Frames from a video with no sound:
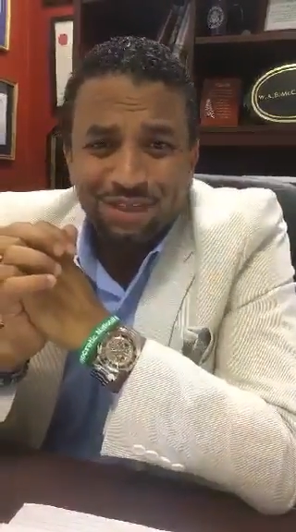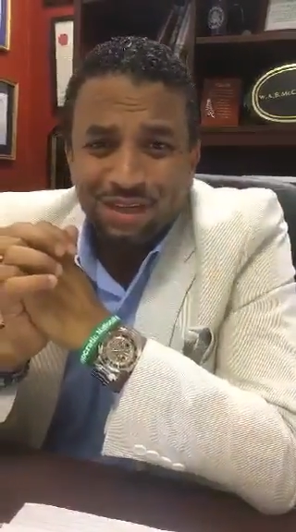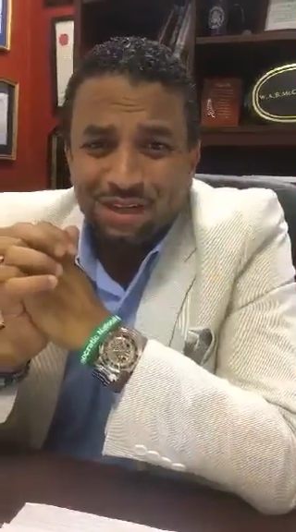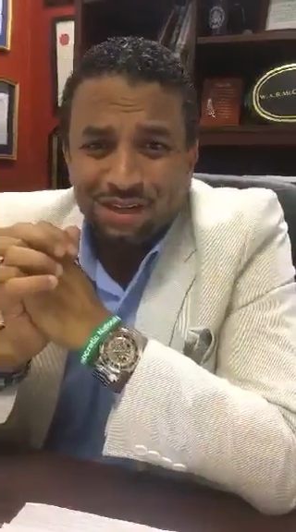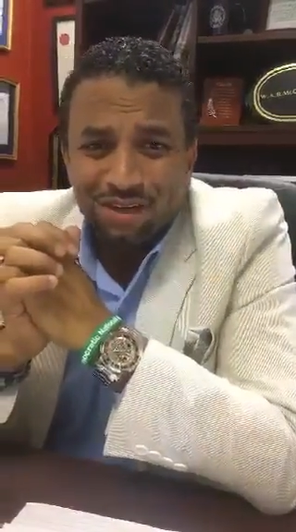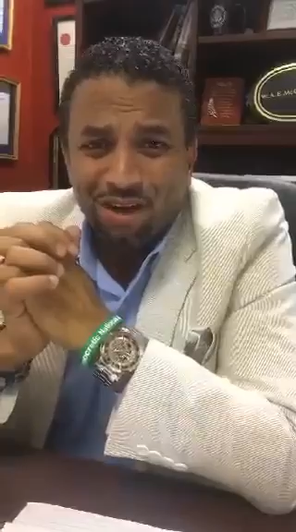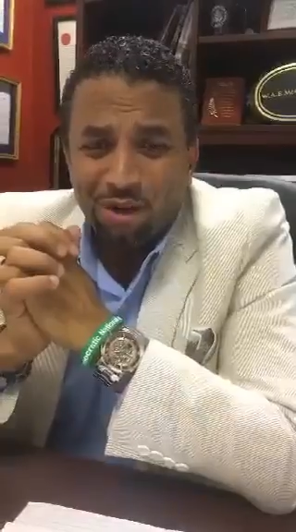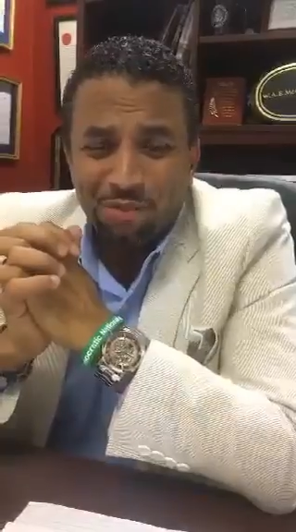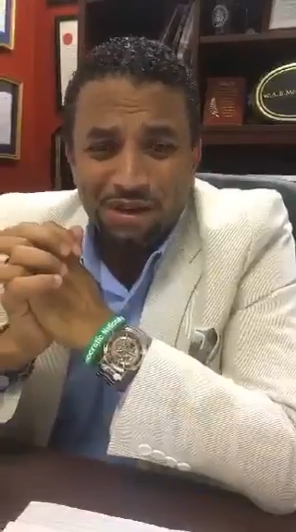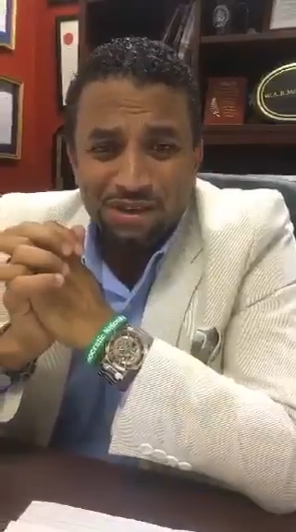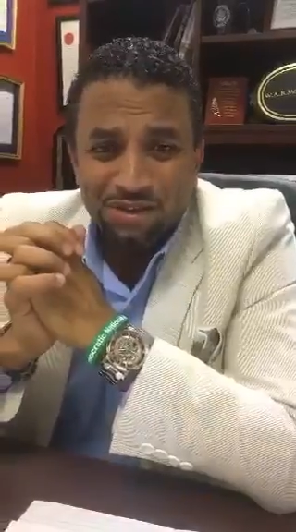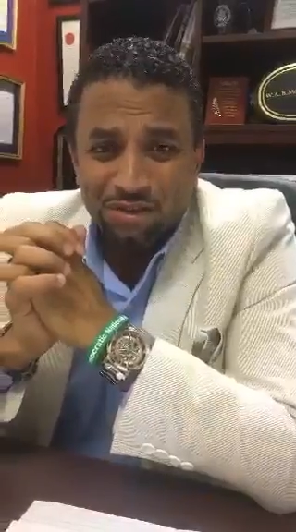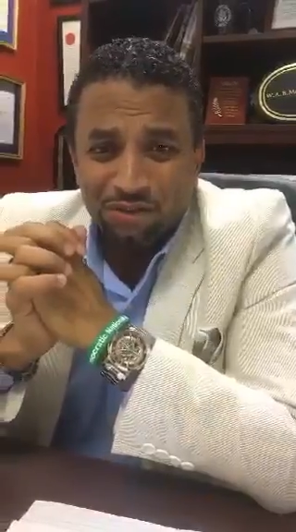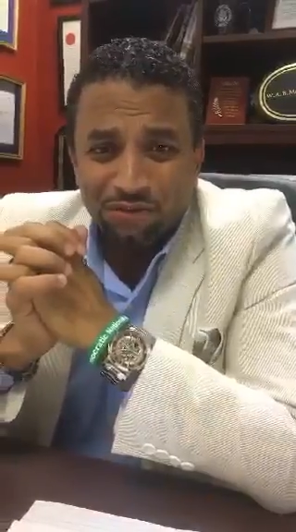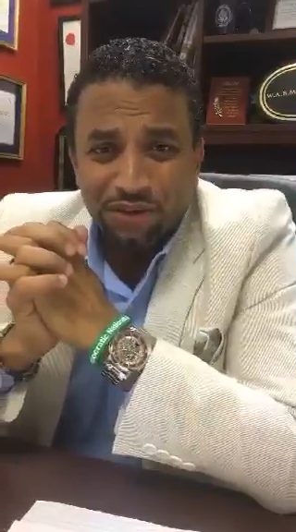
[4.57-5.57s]
uh,
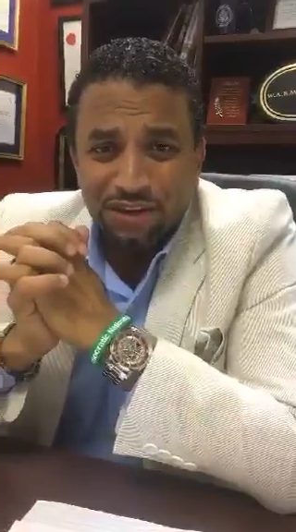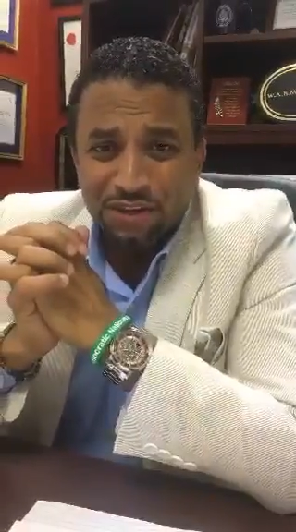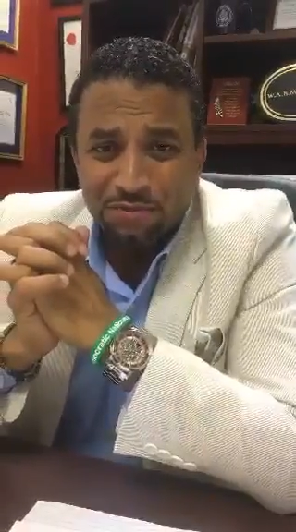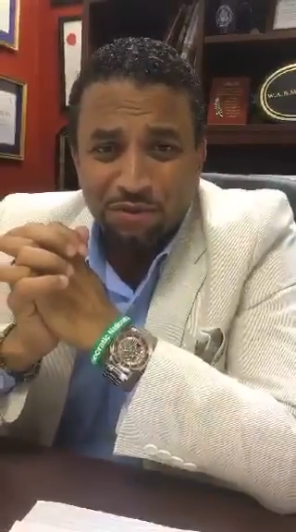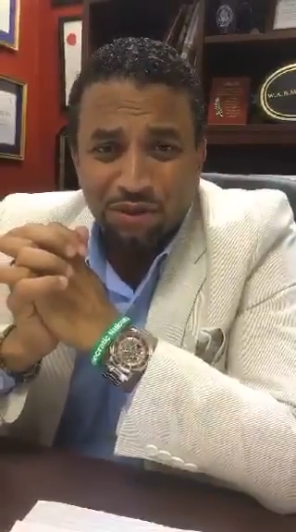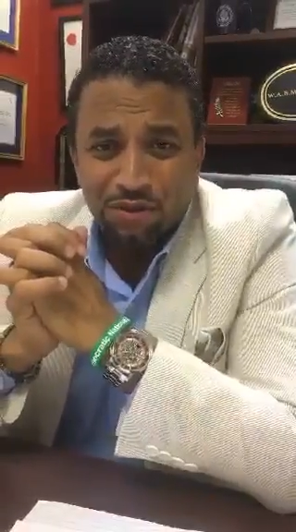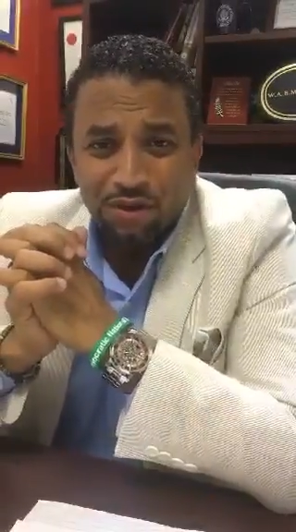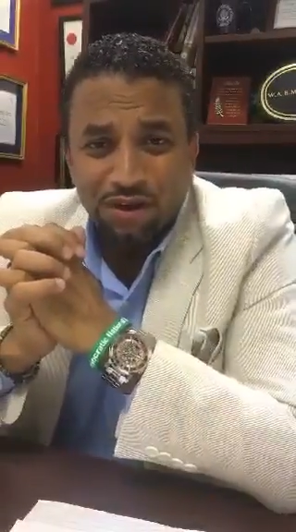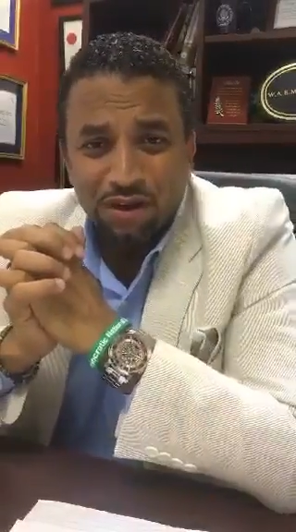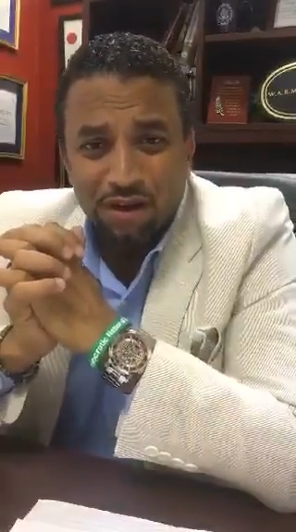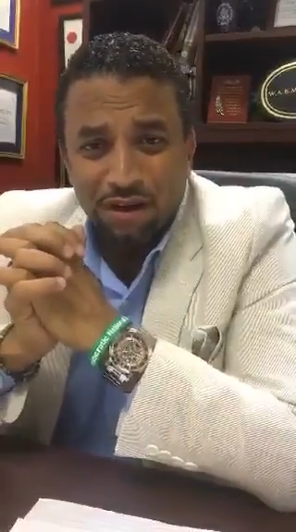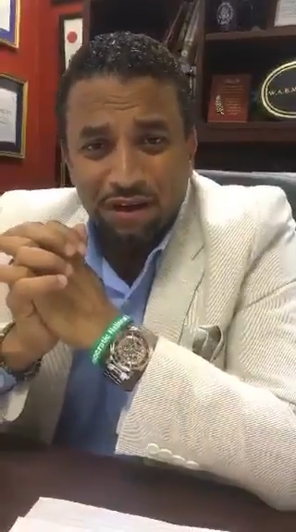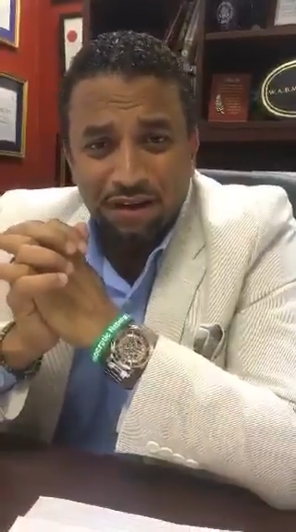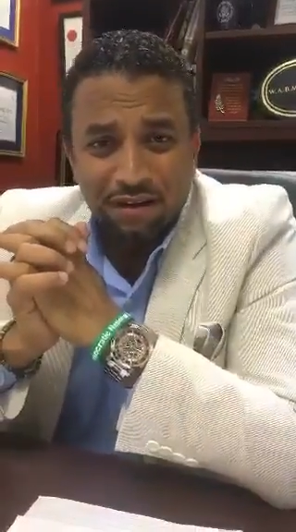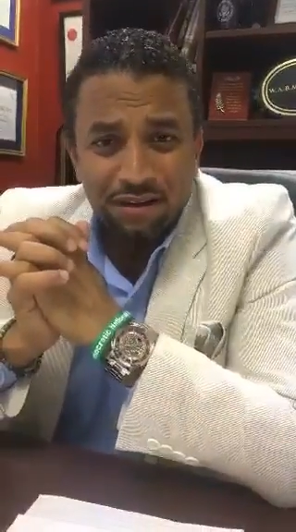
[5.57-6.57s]
comments on Facebook regarding